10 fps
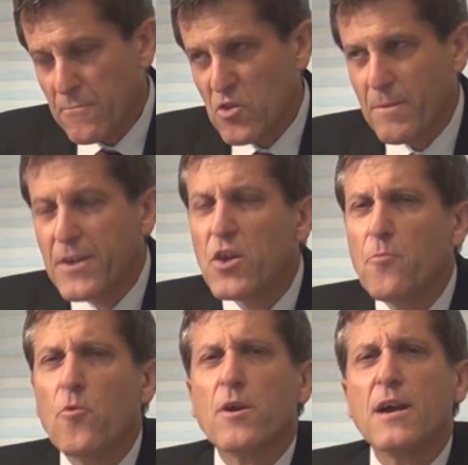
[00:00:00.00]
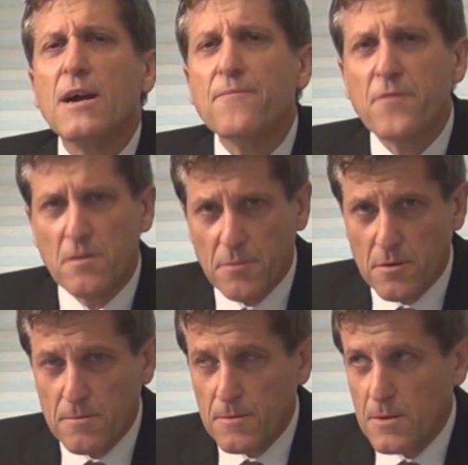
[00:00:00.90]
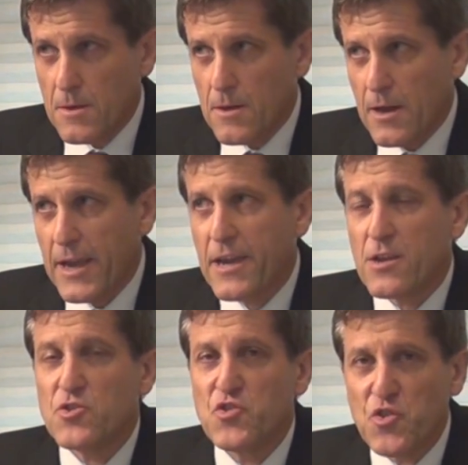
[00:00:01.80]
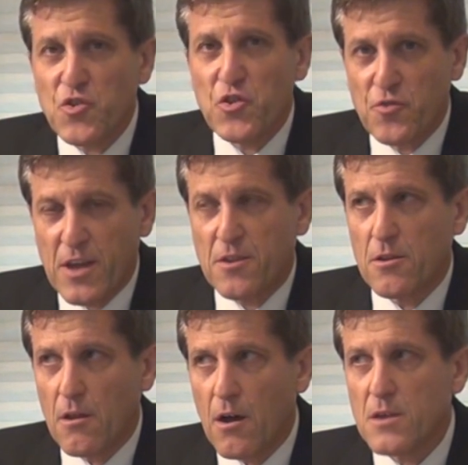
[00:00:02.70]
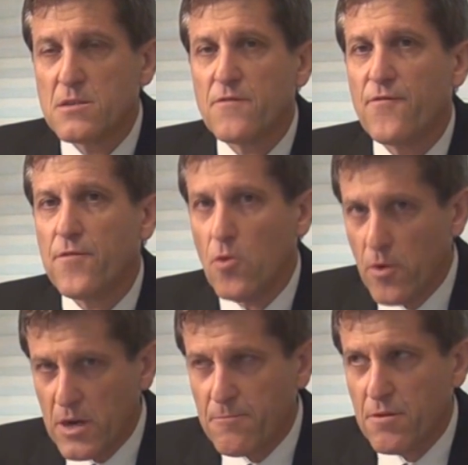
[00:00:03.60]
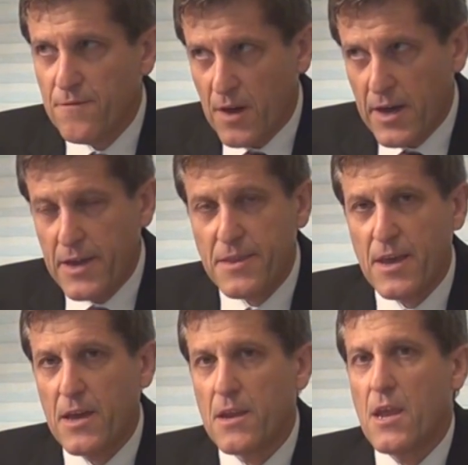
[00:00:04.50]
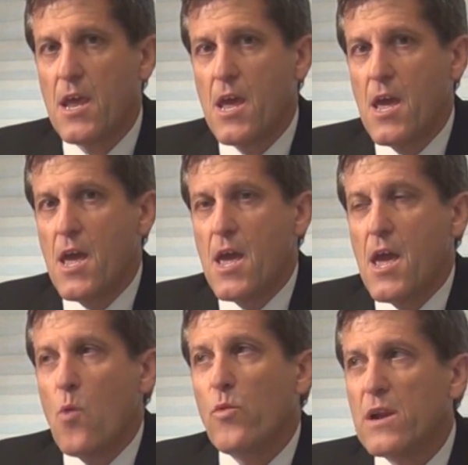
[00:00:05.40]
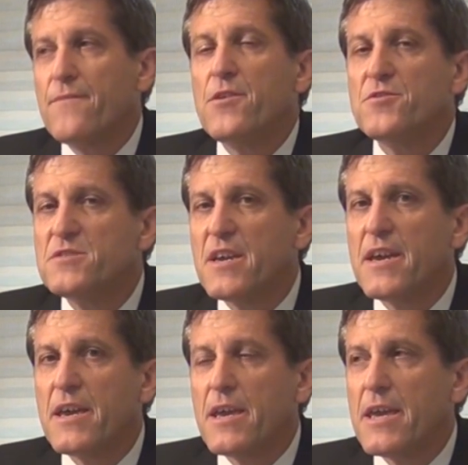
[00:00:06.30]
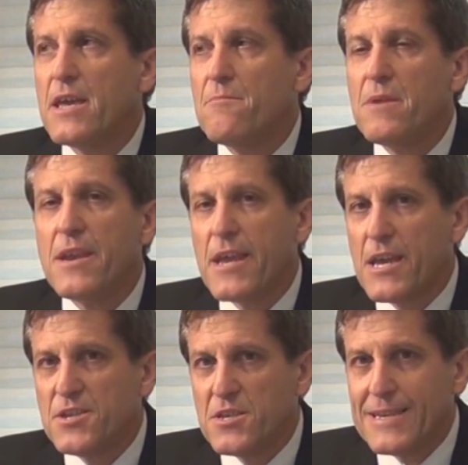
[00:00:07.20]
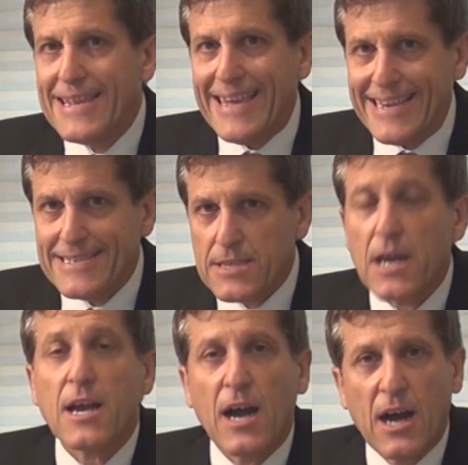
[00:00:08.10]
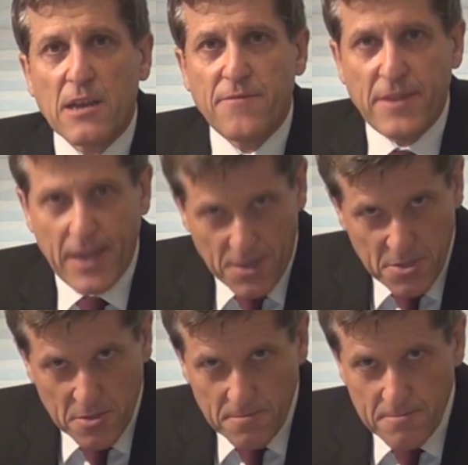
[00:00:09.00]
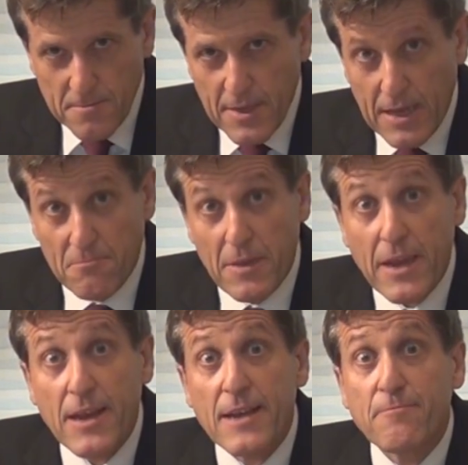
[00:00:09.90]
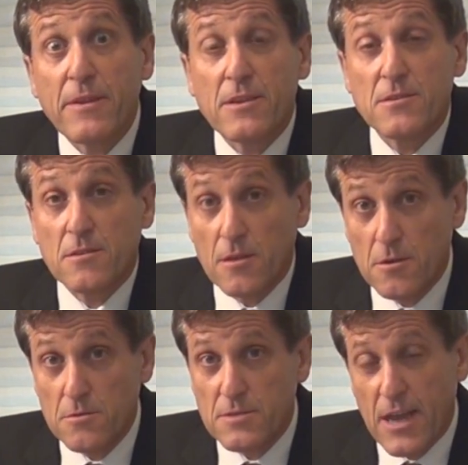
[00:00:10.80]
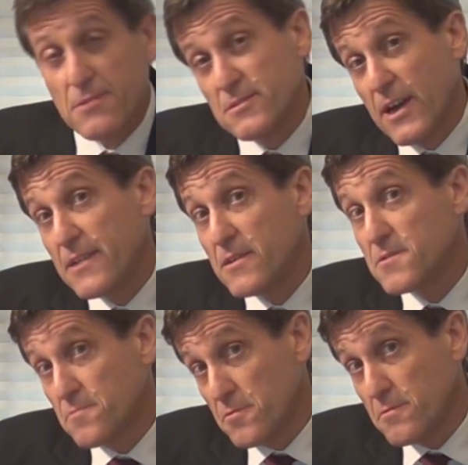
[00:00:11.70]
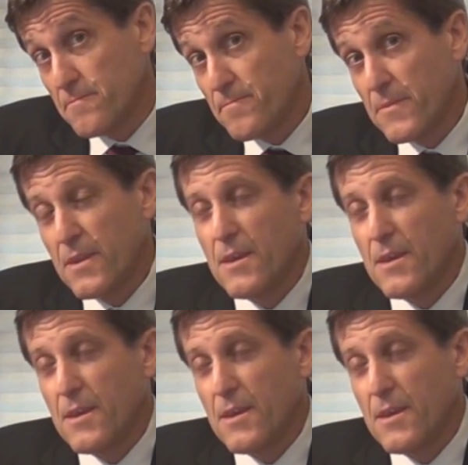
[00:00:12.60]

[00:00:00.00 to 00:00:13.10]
To make you more comfortable, I can assure you that the laws of Florida provide that whatever you say in mediation is confidential and may not be disclosed outside this room